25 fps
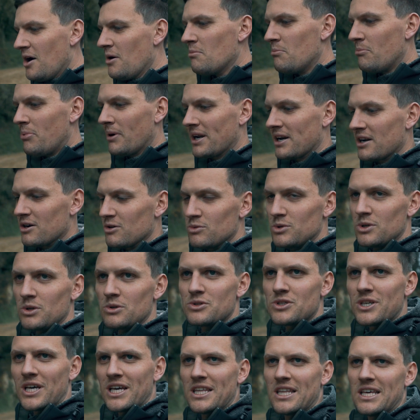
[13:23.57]
But I will
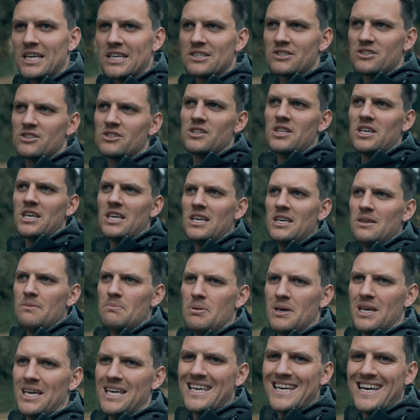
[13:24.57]
say this, the
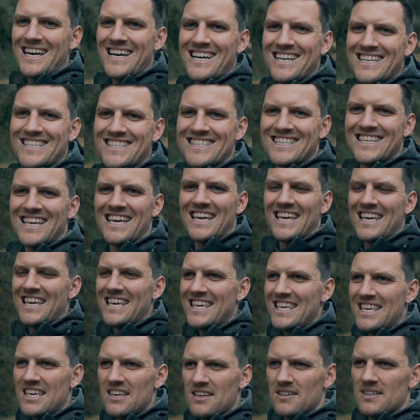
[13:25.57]

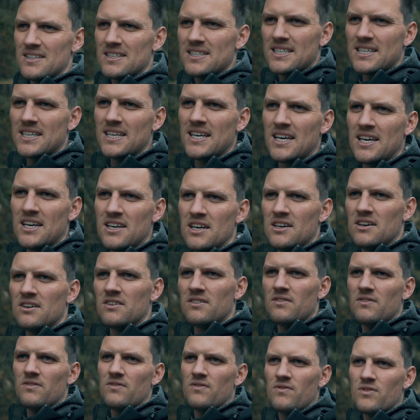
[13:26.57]
PRC,
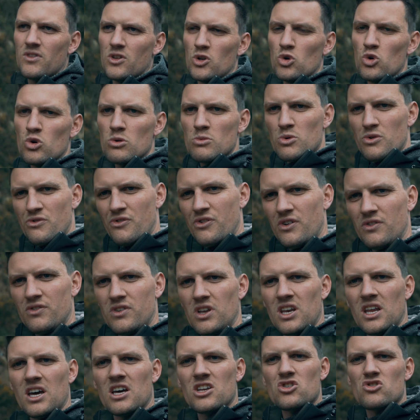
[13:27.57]
the normal
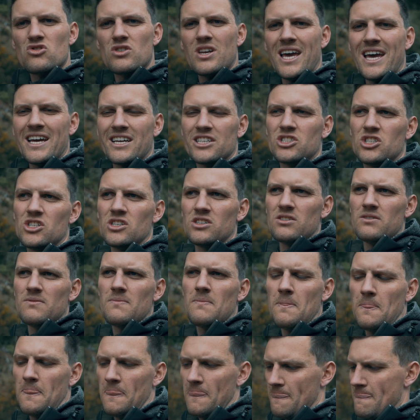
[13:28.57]
1500
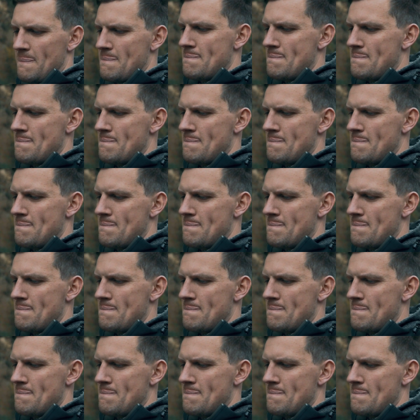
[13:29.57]
action,